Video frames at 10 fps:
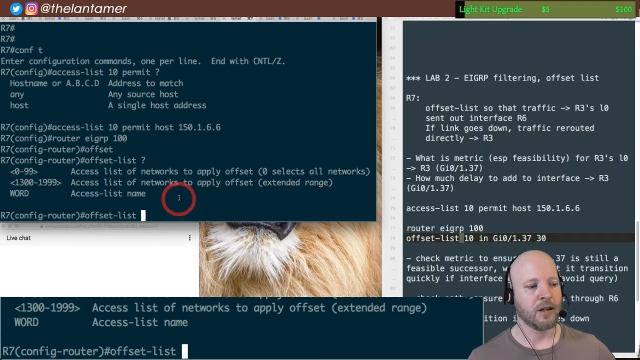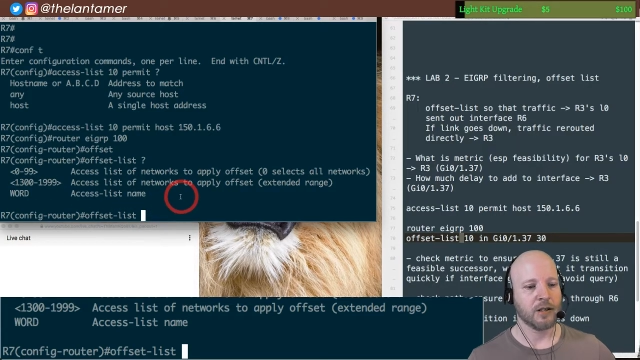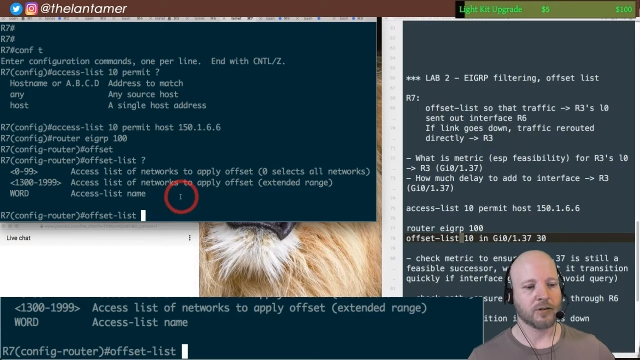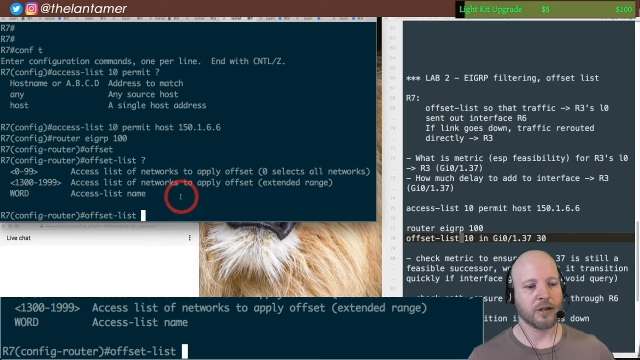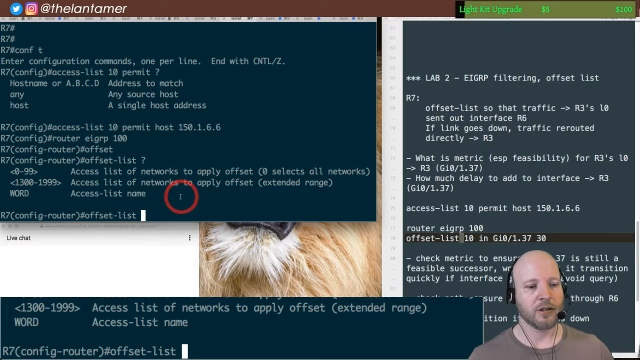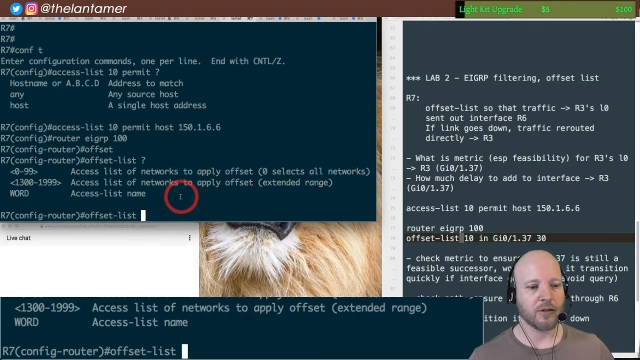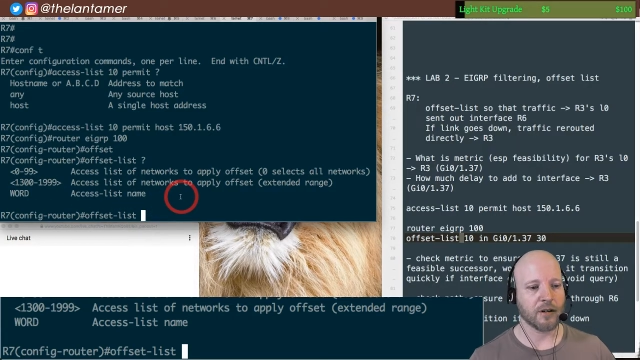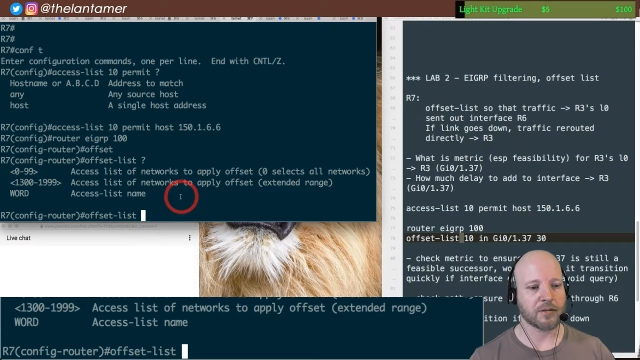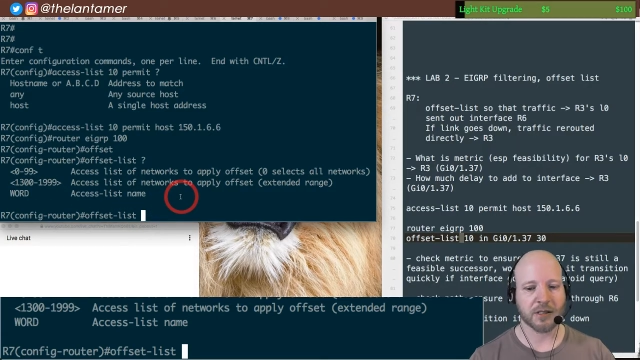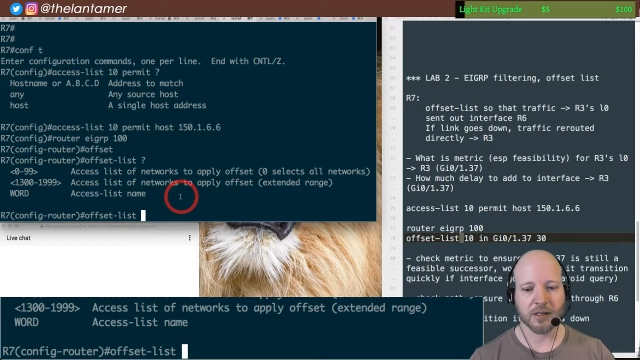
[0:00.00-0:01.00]
We're going to do
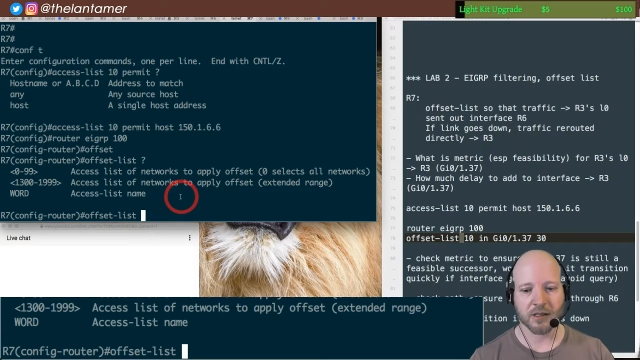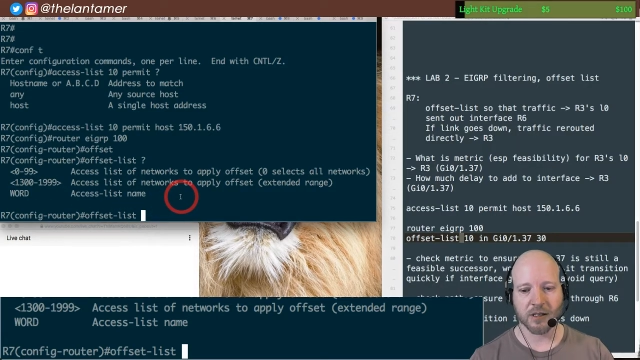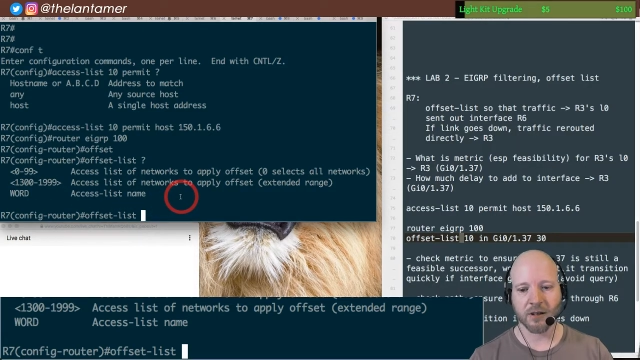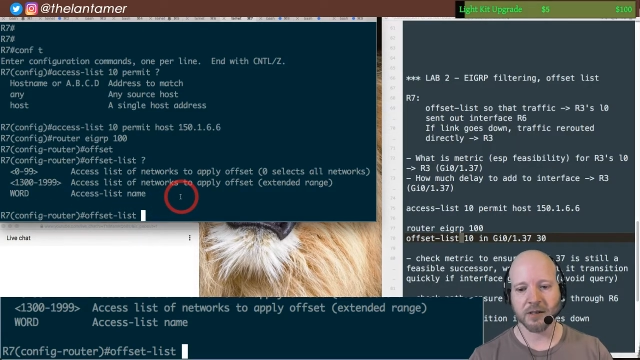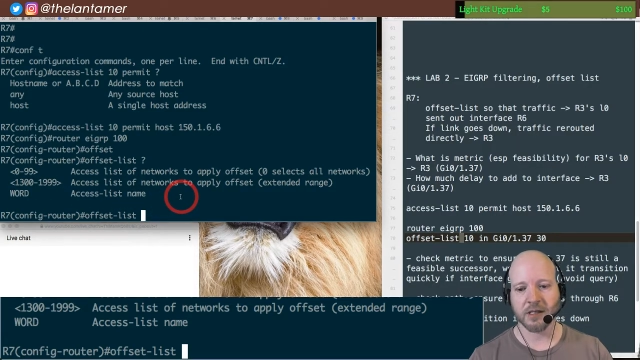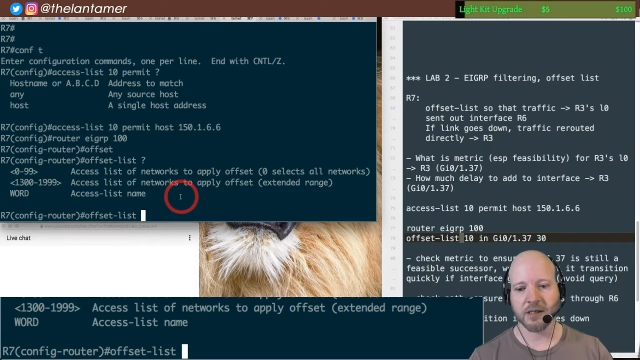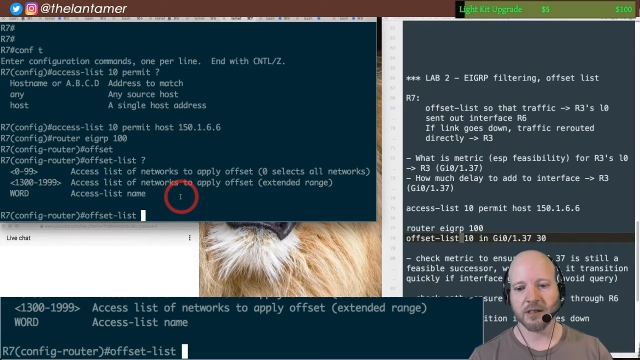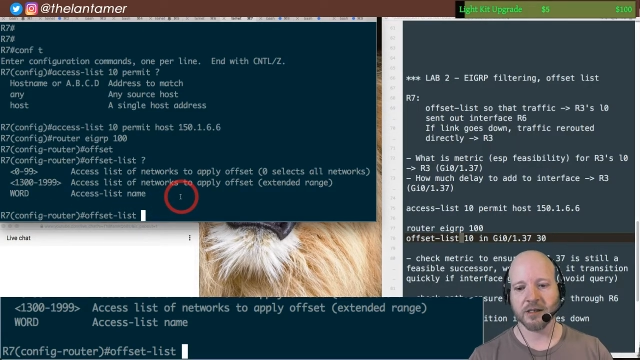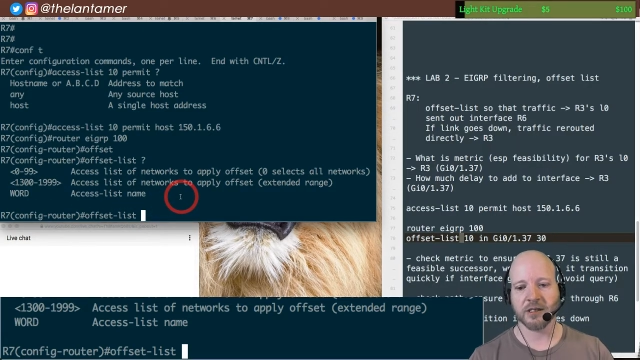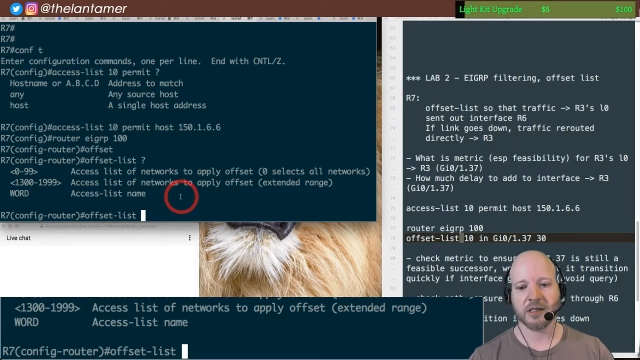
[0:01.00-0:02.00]
offset
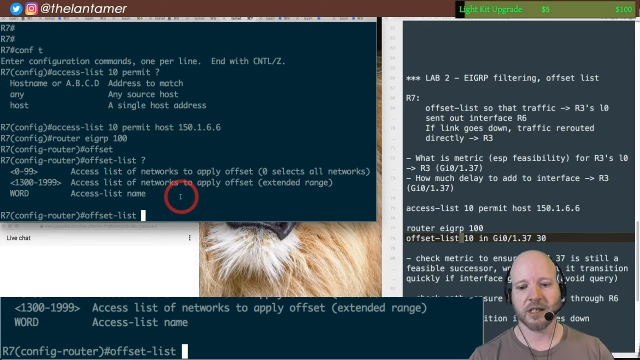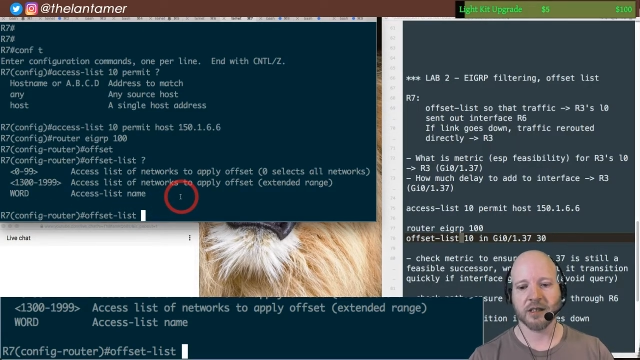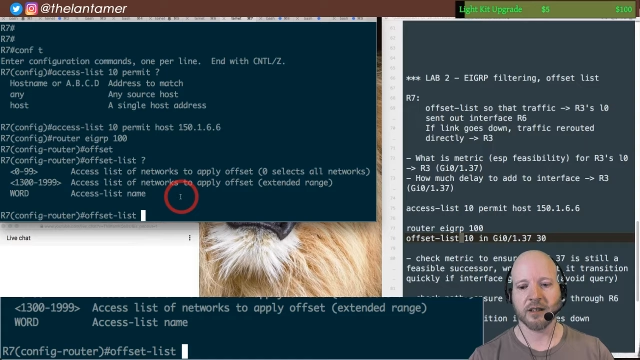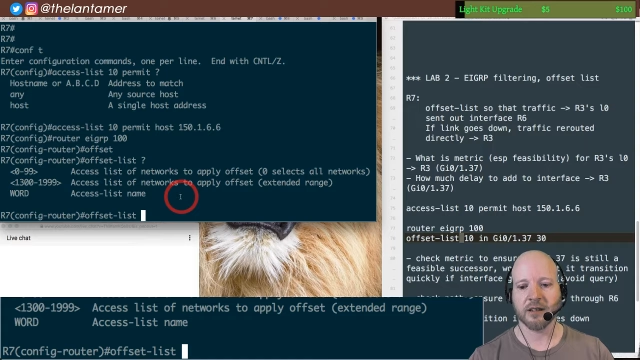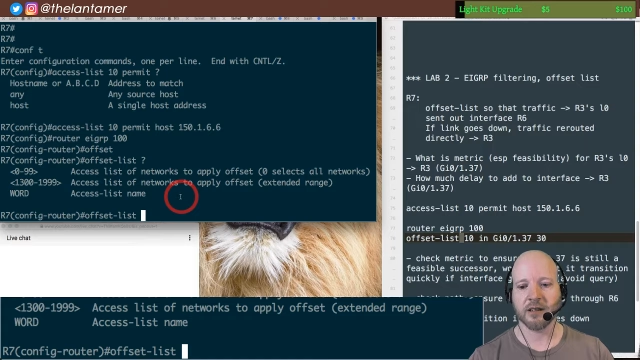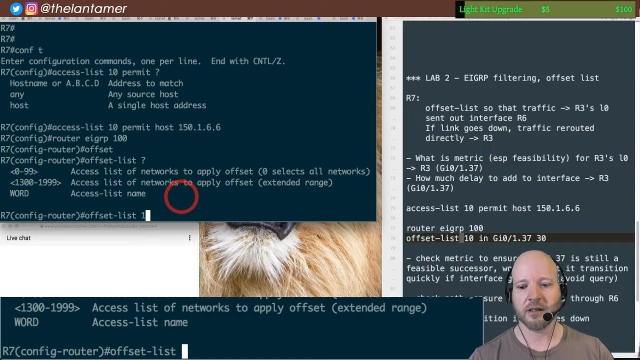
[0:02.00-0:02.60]
list 10.